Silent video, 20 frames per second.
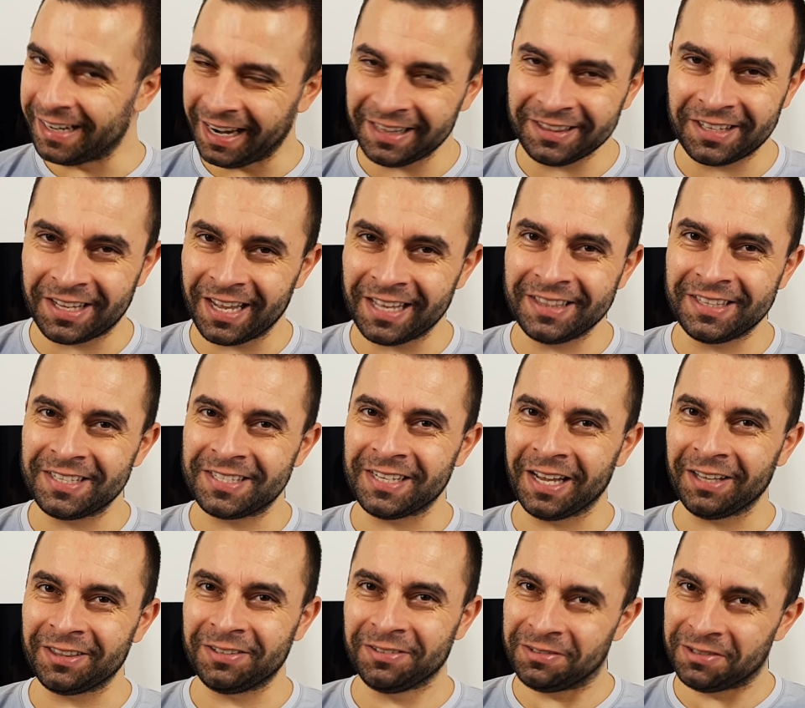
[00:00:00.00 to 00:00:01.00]
Let's get this
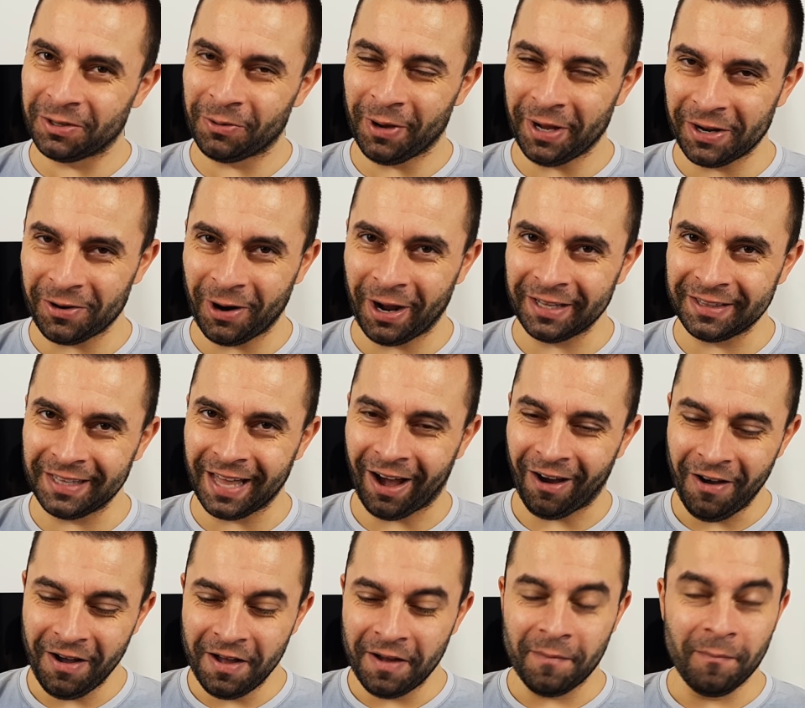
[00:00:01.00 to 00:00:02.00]
out of the way right
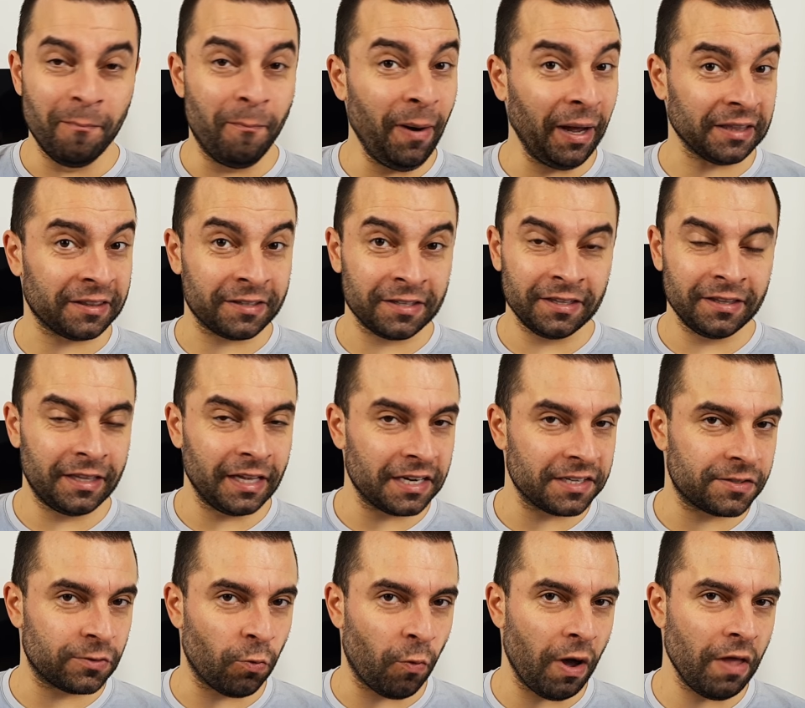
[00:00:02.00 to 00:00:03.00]
now. But
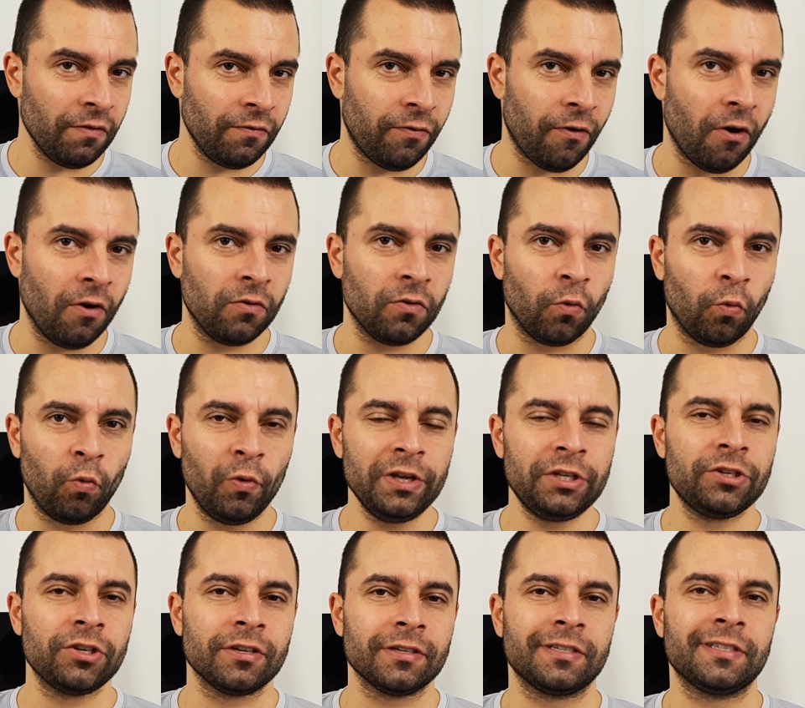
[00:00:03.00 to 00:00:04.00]
there's one phone
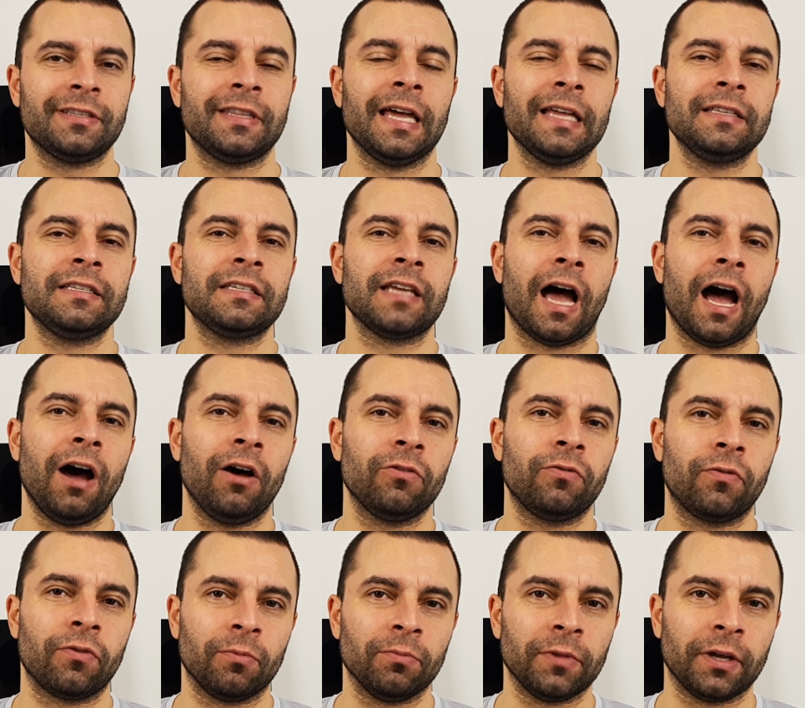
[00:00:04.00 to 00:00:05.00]
which stands
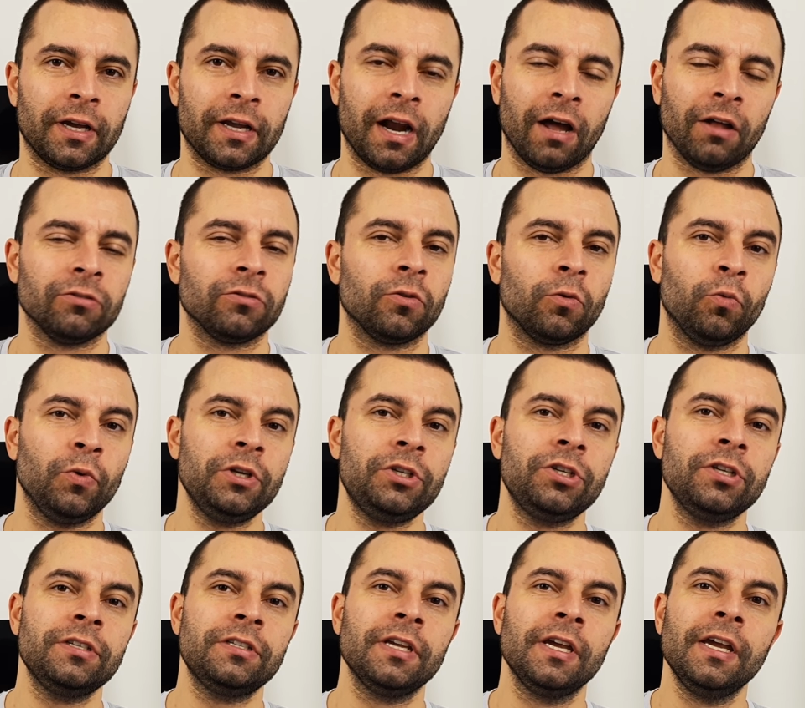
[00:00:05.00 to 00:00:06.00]
out from the crowd,
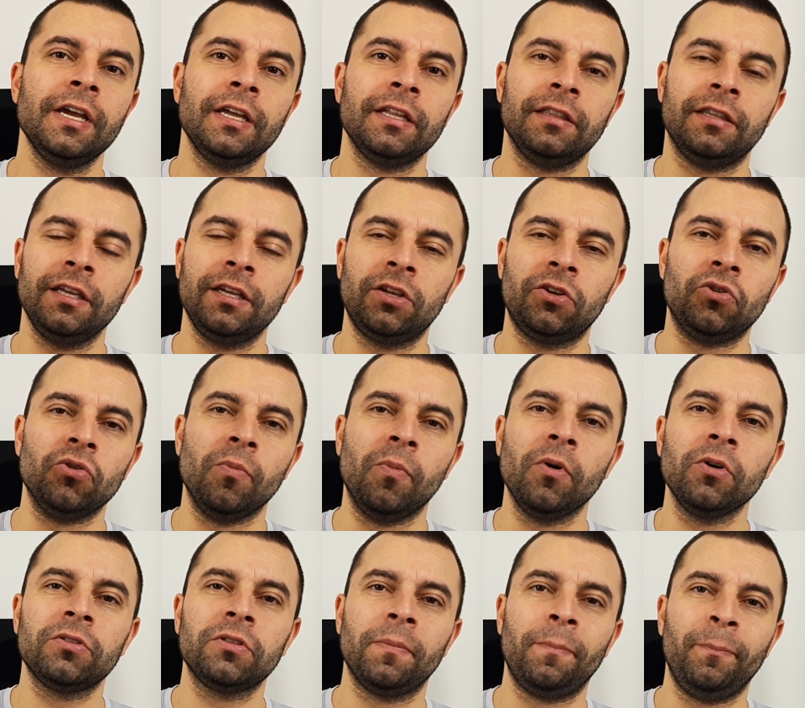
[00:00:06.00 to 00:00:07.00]
which is the
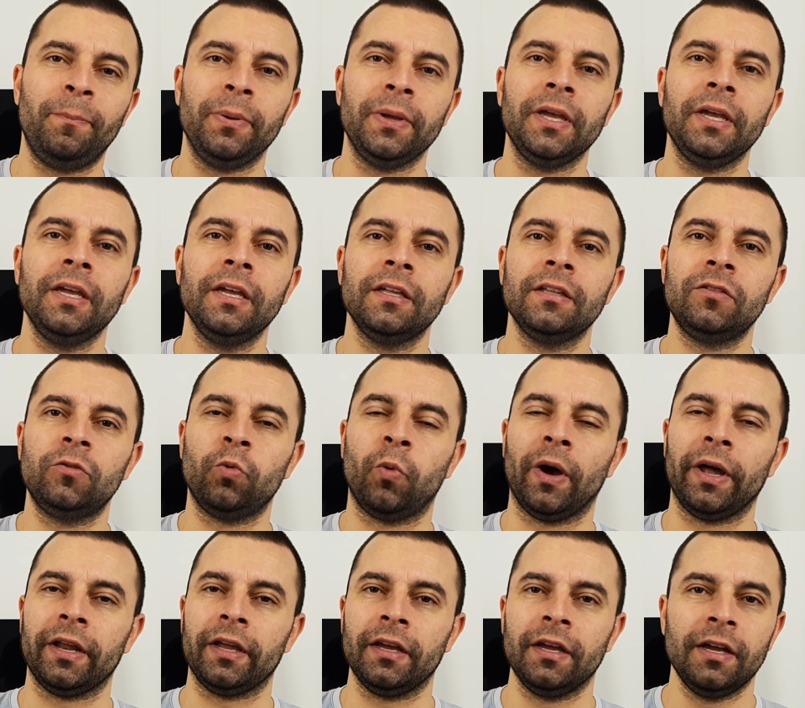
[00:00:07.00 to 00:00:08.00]
Cubot
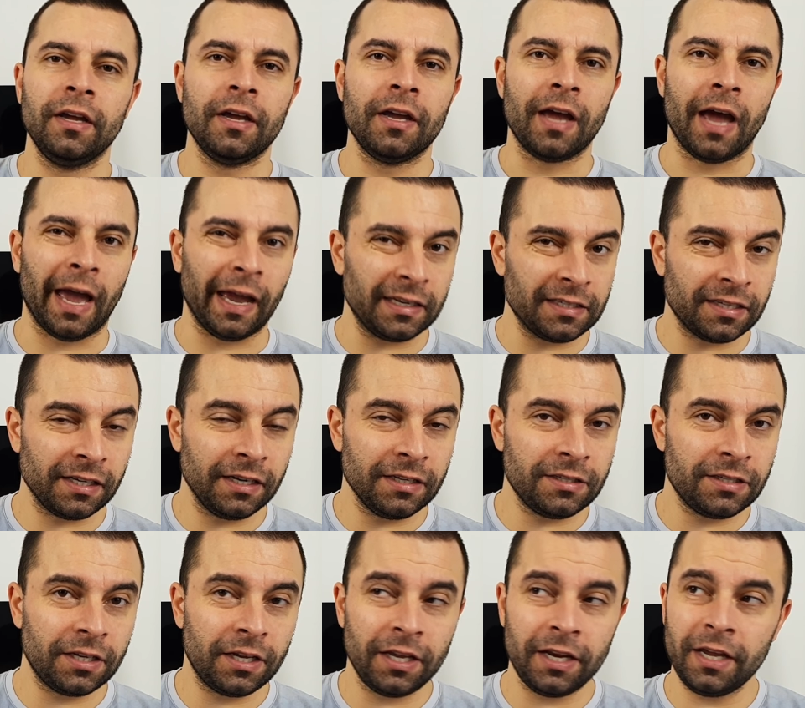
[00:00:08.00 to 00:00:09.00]
P20.
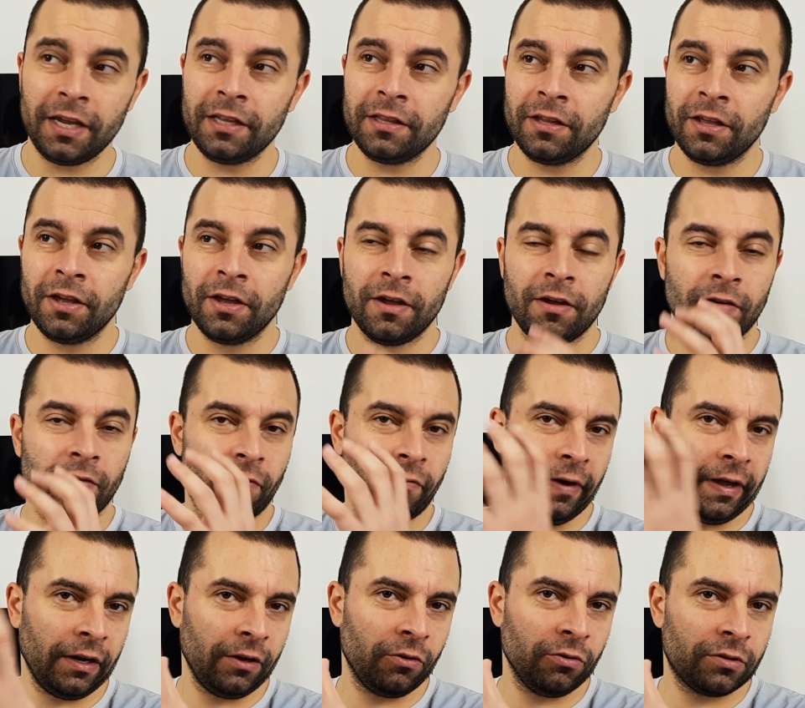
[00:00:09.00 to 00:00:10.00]
Excellent screen,
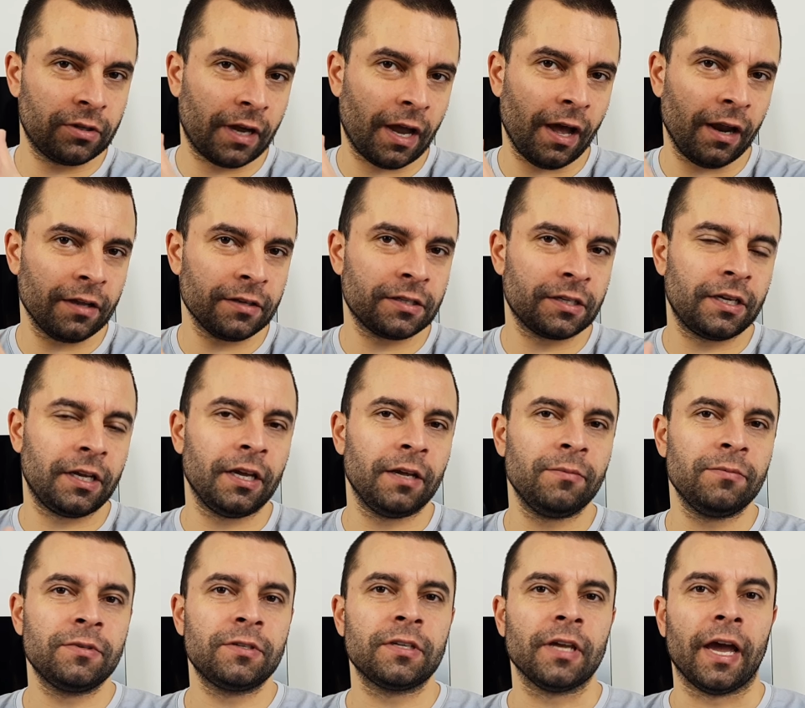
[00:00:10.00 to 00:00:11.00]
very good color
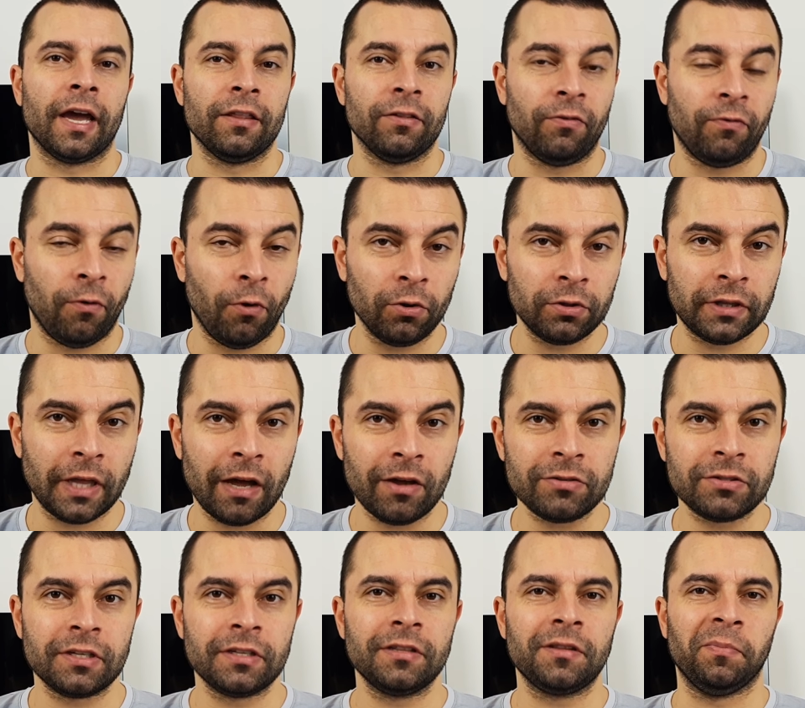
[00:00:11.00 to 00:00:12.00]
schemes and
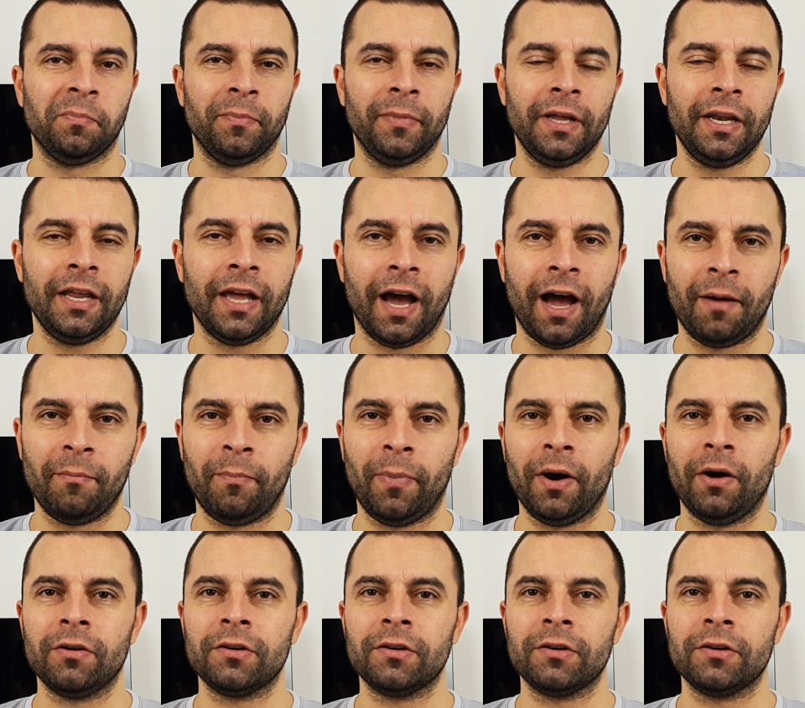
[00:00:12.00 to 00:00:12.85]
4000 mAh